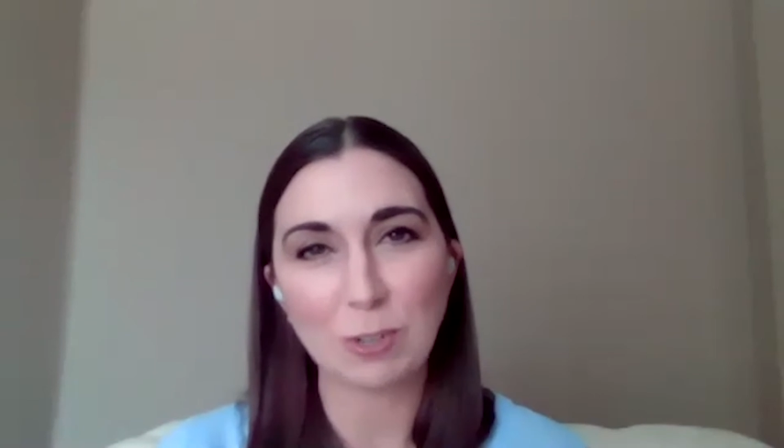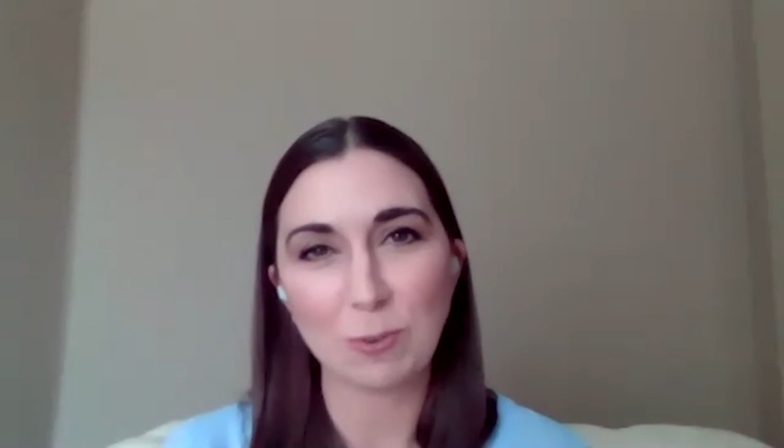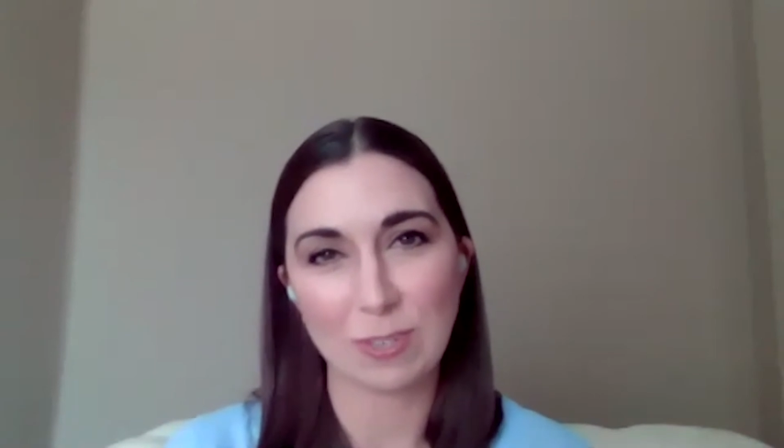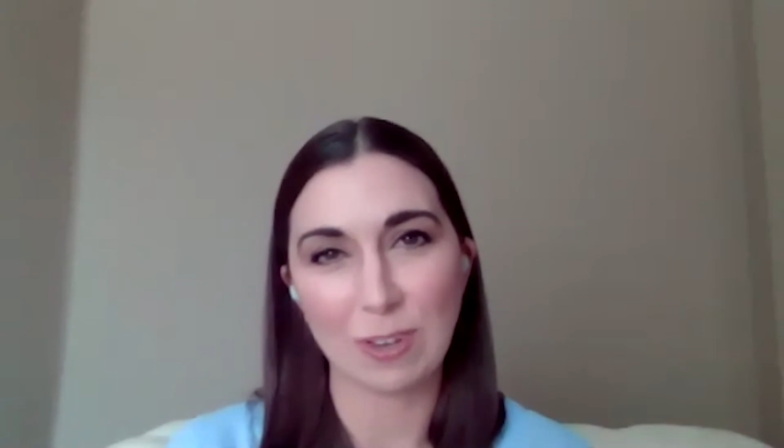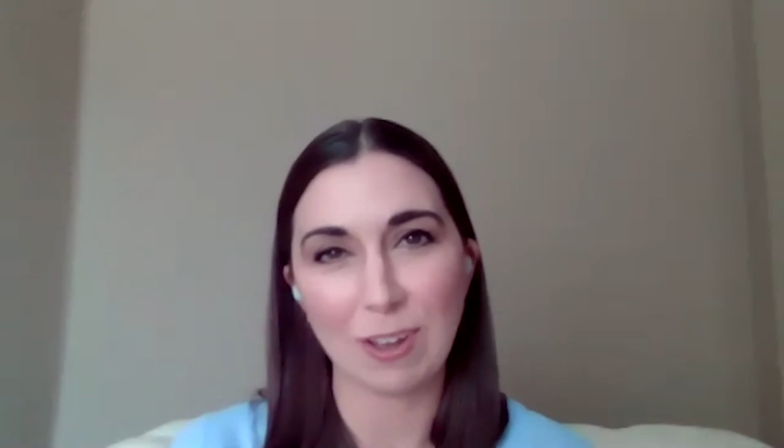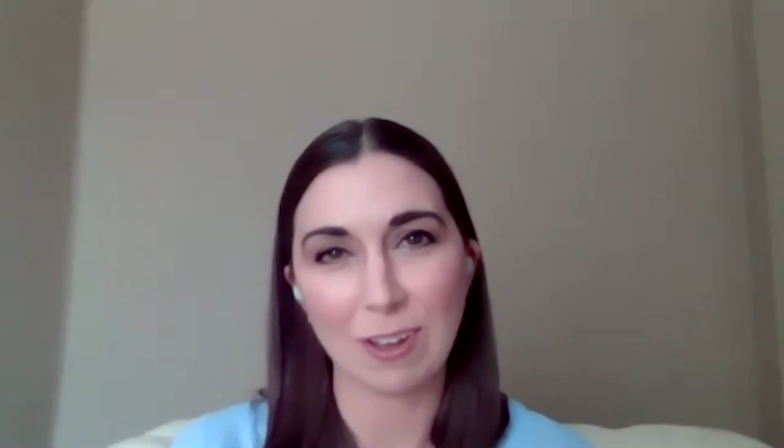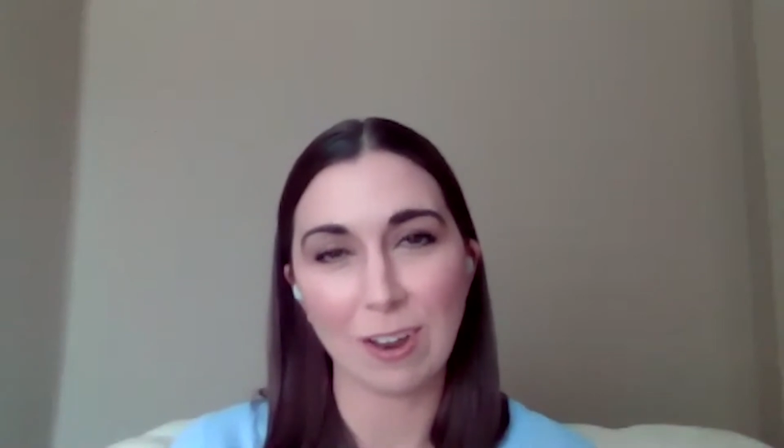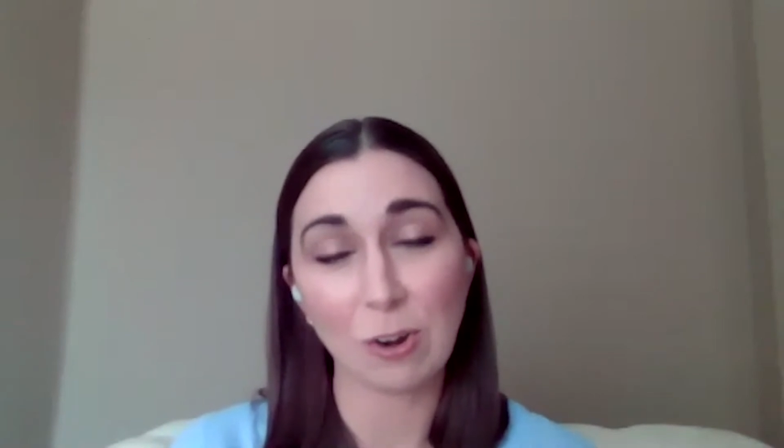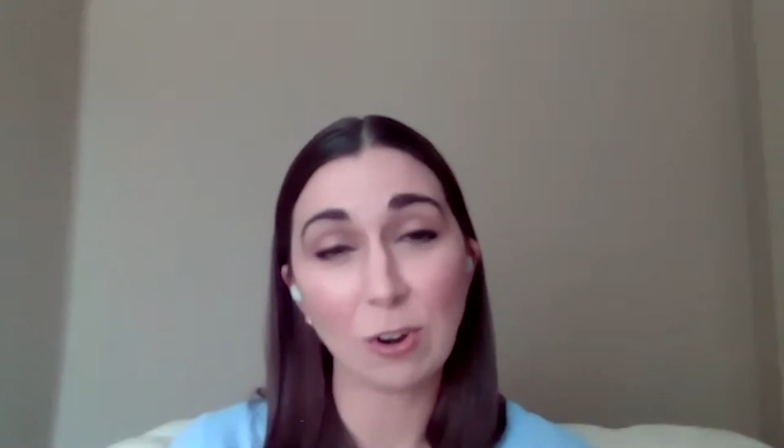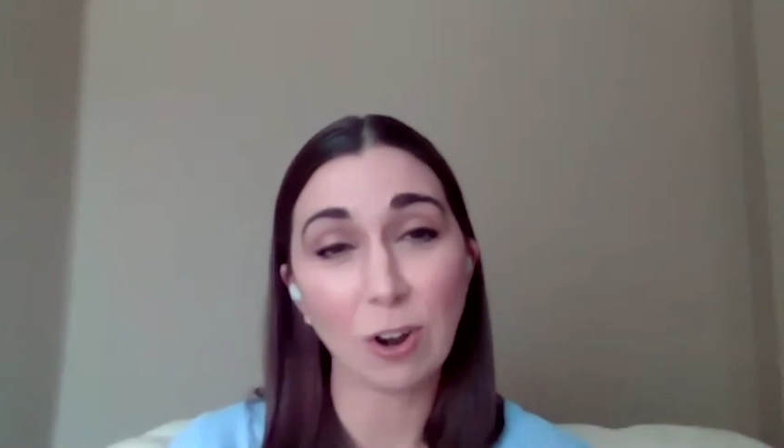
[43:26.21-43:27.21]
you saw
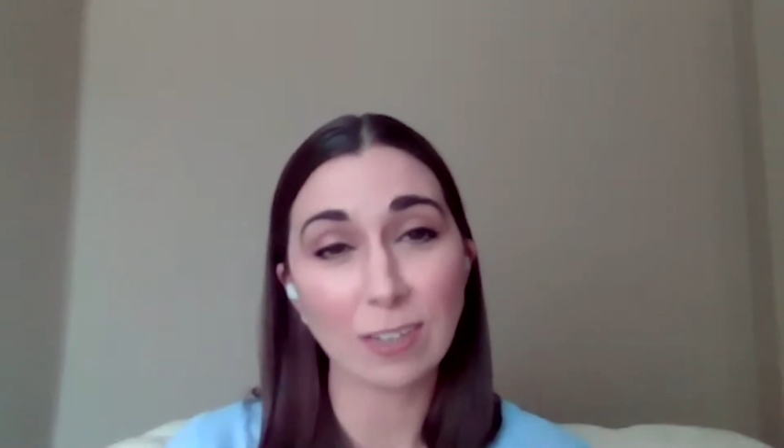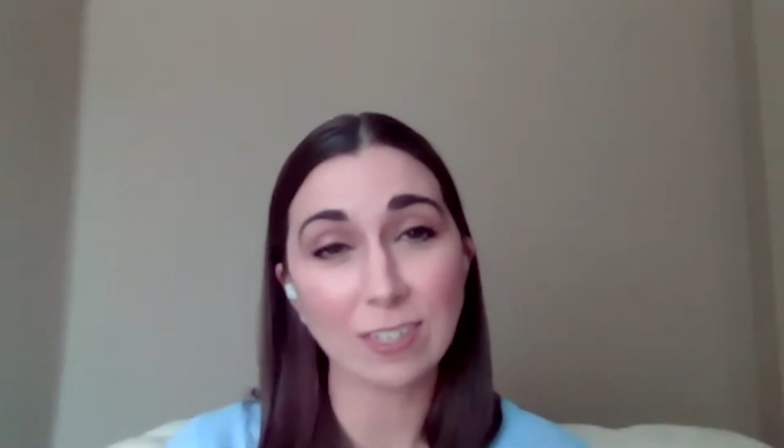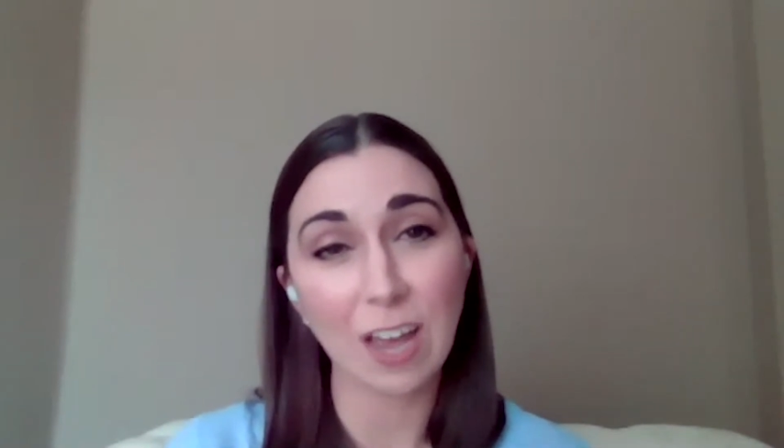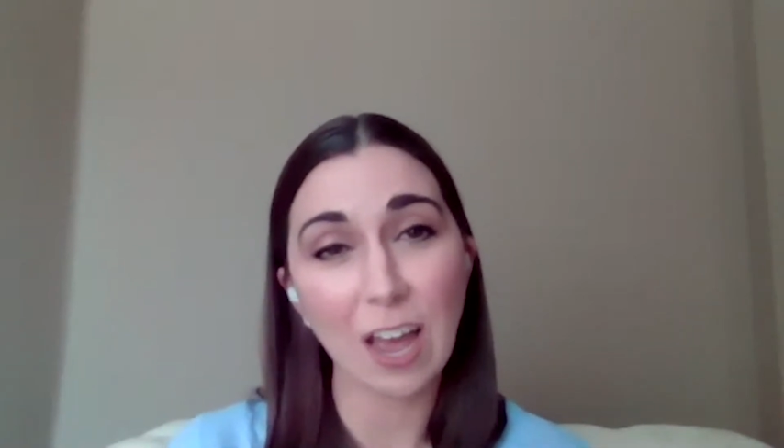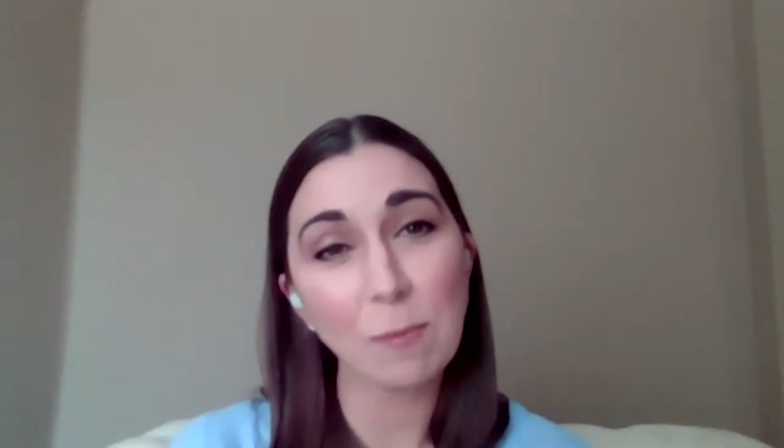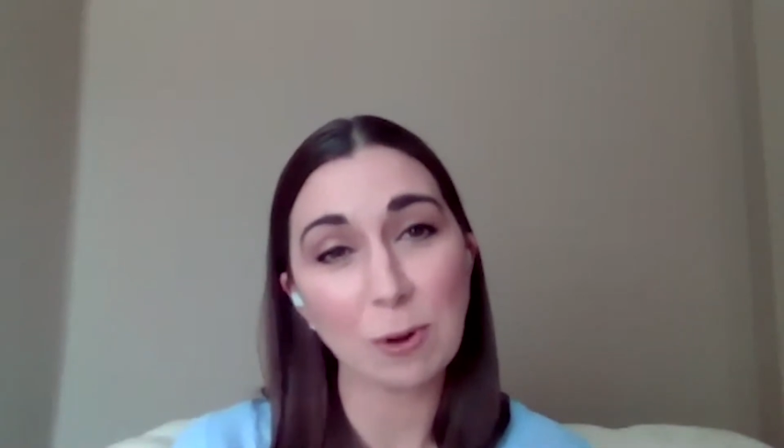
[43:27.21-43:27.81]
across time,